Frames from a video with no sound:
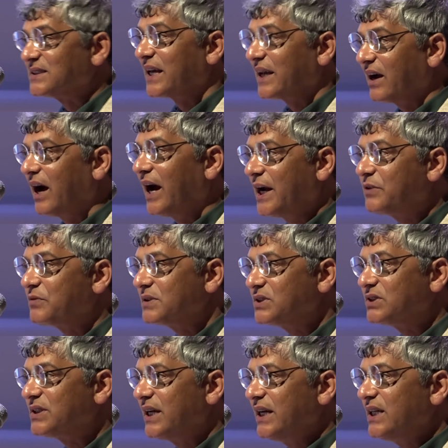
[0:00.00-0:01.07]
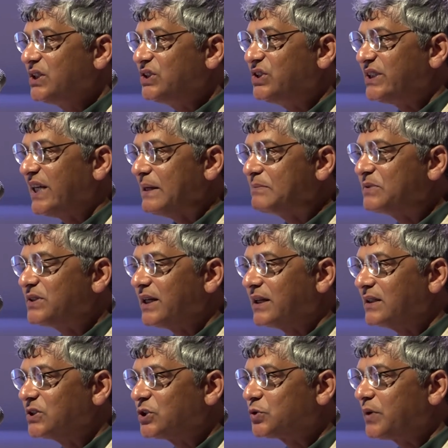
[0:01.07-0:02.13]
psychiatrist shapes the
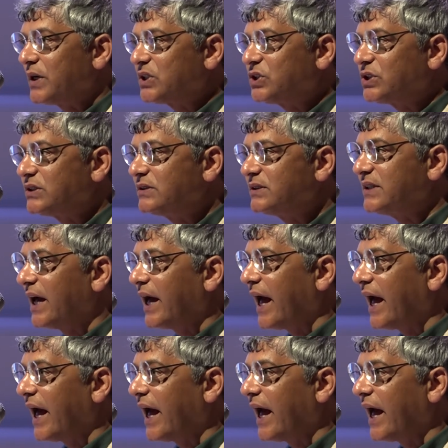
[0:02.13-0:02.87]
construction